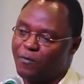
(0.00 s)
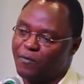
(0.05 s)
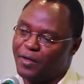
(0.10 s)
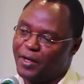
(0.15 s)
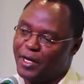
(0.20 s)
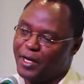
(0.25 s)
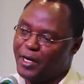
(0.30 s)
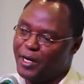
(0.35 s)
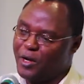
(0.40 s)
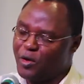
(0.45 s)
of
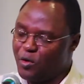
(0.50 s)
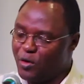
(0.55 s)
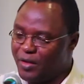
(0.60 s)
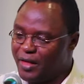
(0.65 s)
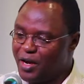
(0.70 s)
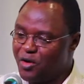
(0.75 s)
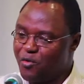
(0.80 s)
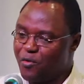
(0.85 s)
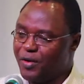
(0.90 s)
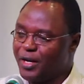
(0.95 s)
the
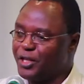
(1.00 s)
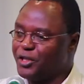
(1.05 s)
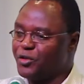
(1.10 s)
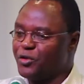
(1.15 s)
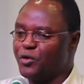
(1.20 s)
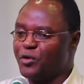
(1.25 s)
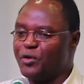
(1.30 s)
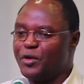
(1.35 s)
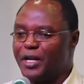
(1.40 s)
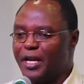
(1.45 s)
northern
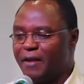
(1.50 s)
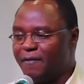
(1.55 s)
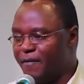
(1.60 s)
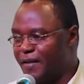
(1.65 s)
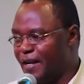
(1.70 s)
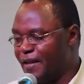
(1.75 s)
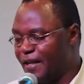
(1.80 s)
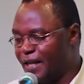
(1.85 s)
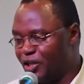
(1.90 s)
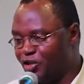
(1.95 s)
region,
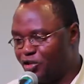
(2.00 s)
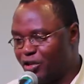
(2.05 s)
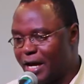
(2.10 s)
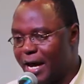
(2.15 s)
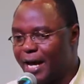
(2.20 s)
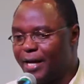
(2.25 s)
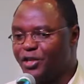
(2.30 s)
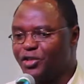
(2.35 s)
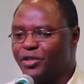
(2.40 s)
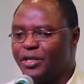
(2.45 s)
even the
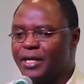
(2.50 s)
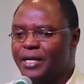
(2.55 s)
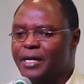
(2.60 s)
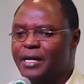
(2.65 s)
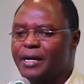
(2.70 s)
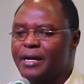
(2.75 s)
church.